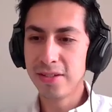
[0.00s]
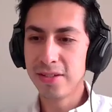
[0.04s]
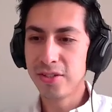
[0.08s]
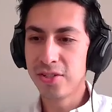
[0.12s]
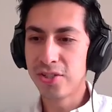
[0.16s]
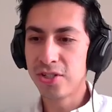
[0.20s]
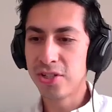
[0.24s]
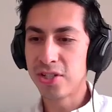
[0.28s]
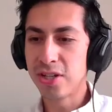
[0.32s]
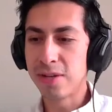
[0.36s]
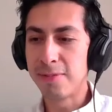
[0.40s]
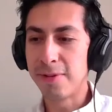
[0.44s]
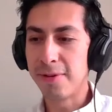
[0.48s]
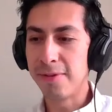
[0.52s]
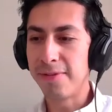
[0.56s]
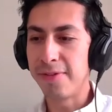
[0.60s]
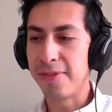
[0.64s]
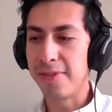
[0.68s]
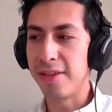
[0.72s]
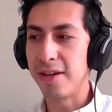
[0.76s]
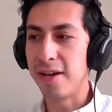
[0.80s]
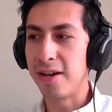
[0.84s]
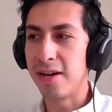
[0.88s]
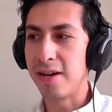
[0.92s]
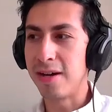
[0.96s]
some
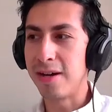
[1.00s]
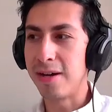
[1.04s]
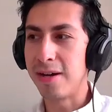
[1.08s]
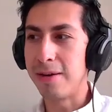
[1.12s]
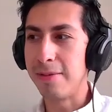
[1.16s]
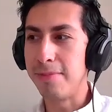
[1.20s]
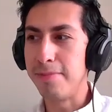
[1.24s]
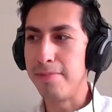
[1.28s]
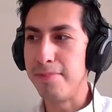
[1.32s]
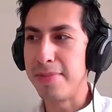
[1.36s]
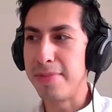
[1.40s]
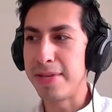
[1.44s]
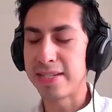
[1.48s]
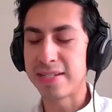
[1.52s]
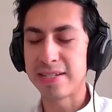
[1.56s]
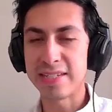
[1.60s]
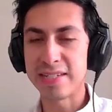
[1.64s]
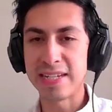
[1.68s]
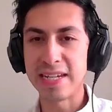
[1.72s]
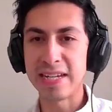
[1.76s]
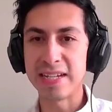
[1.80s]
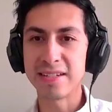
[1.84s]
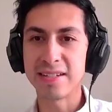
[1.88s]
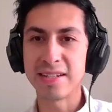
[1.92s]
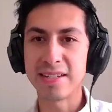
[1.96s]
of the
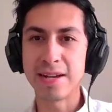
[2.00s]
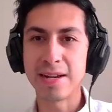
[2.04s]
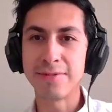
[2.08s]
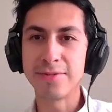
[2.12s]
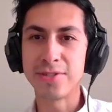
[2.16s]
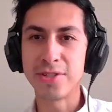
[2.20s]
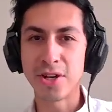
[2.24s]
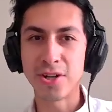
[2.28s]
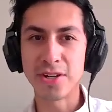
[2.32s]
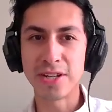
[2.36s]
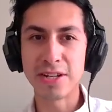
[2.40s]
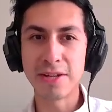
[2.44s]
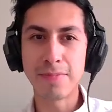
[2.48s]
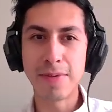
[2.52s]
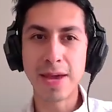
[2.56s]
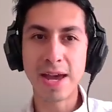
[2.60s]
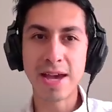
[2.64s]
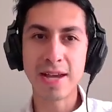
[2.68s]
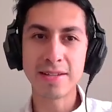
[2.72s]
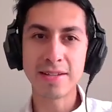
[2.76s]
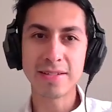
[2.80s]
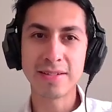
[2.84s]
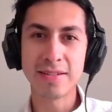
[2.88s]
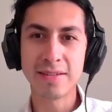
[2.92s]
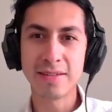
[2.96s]
mistakes that I've done in the
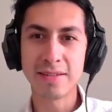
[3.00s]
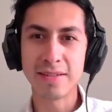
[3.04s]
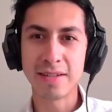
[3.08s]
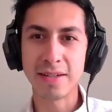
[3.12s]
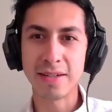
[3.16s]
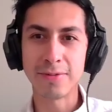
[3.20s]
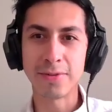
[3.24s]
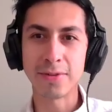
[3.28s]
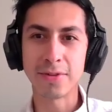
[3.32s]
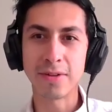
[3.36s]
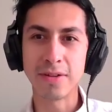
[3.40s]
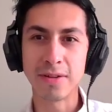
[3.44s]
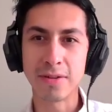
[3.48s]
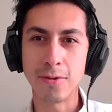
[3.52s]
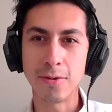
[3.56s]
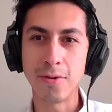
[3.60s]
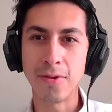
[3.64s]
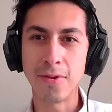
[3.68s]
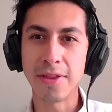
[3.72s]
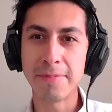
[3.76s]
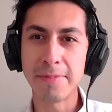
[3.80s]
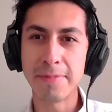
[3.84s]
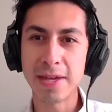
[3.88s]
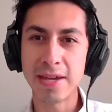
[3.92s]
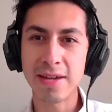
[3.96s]
past, if you can
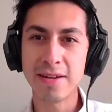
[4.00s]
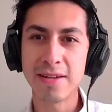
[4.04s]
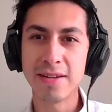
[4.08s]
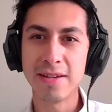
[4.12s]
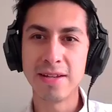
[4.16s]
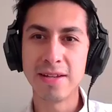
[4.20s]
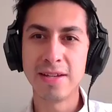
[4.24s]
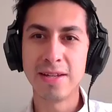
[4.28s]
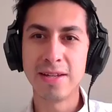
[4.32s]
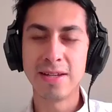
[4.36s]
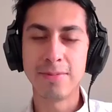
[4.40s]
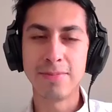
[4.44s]
call them that,